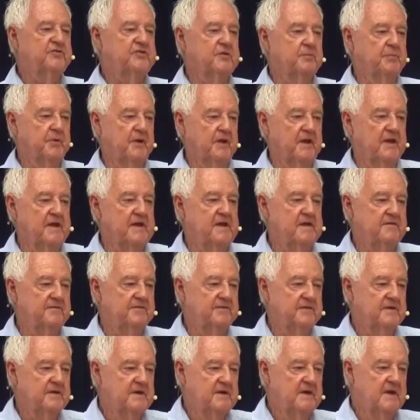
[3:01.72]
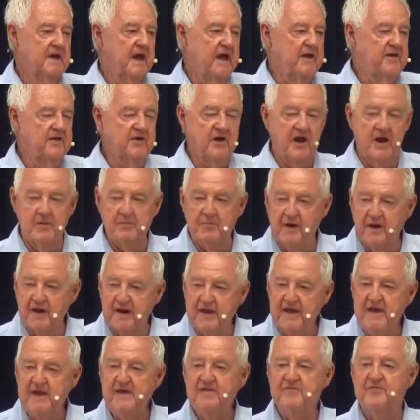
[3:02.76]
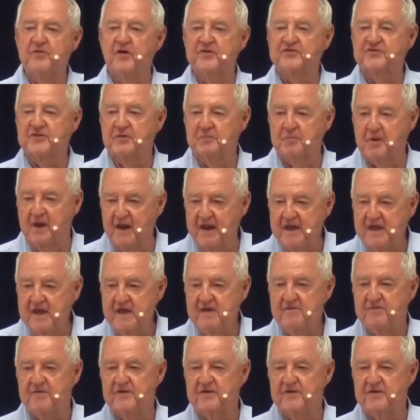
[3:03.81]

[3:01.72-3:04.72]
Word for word: you believe, and you've got to believe what you believe,